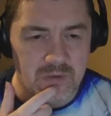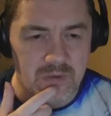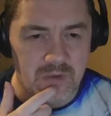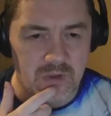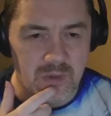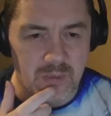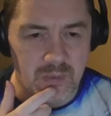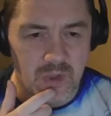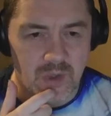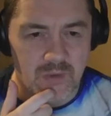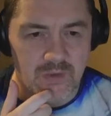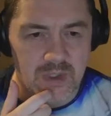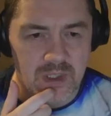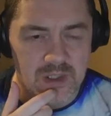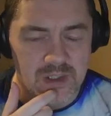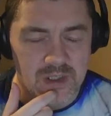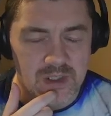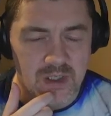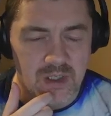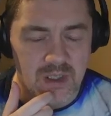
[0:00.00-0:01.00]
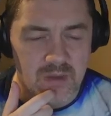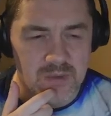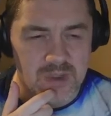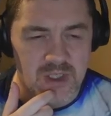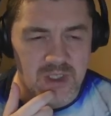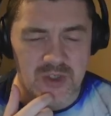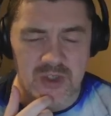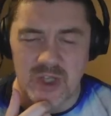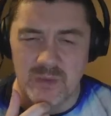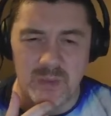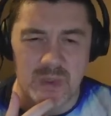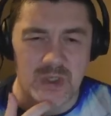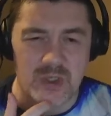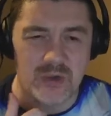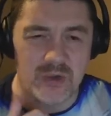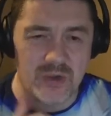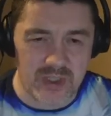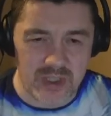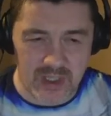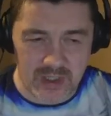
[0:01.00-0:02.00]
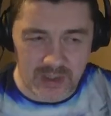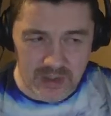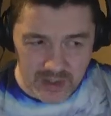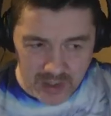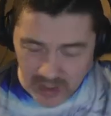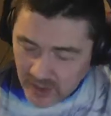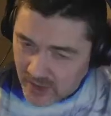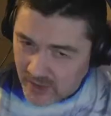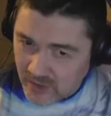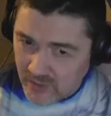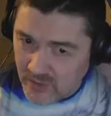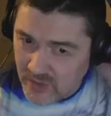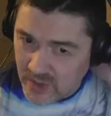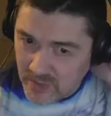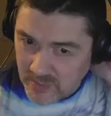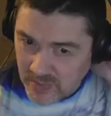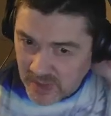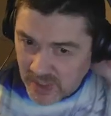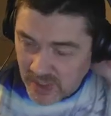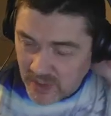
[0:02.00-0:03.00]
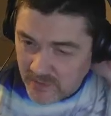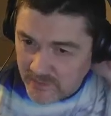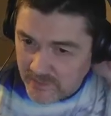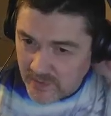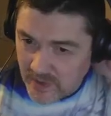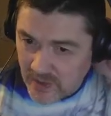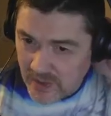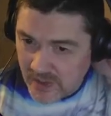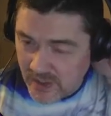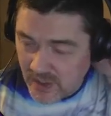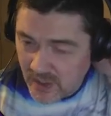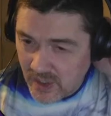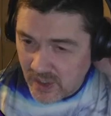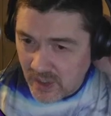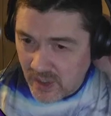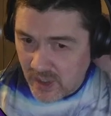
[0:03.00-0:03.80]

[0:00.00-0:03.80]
really bothered us. It's a shame we couldn't take that out in the beta first